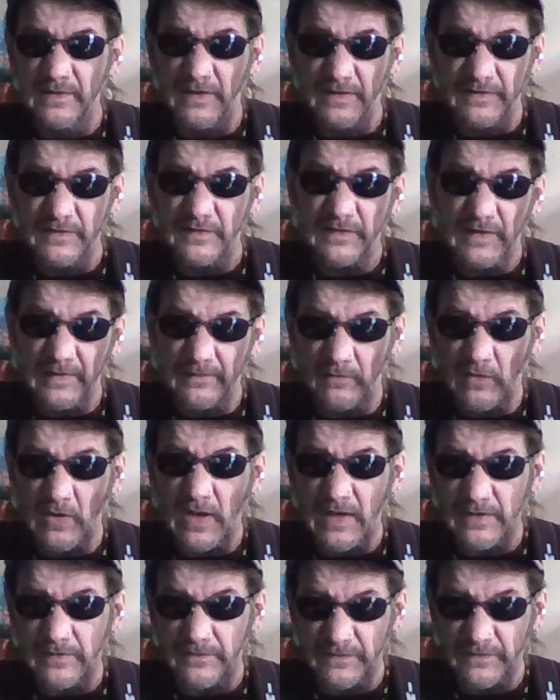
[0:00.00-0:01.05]
In the state of
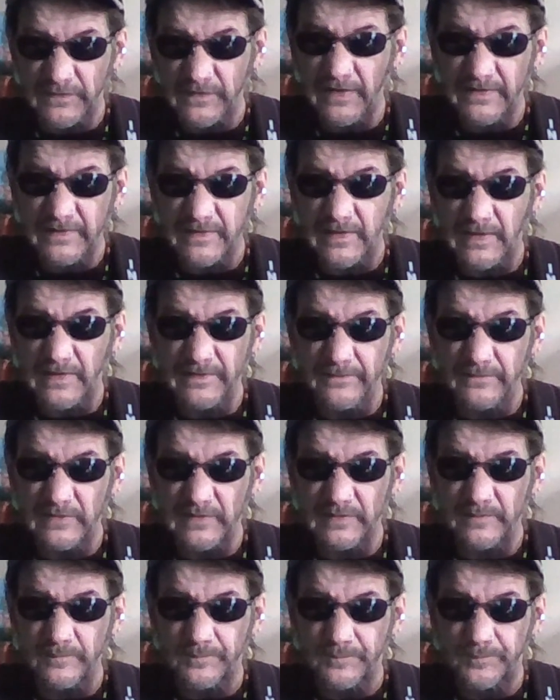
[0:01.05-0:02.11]
Ohio, the state that I live
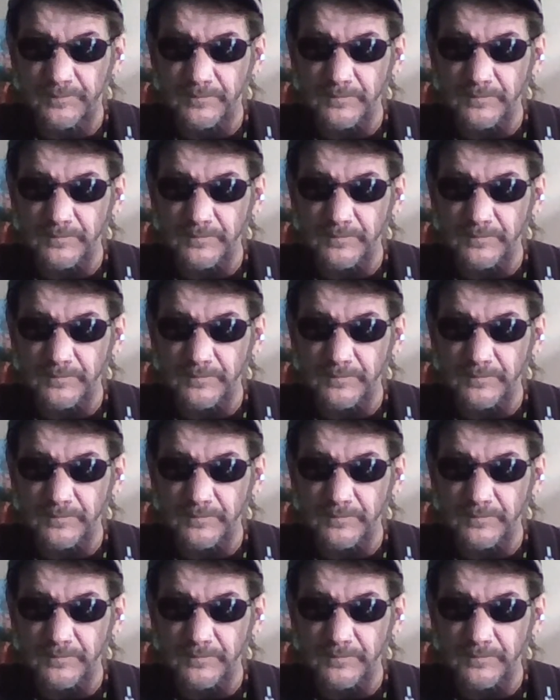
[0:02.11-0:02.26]
in,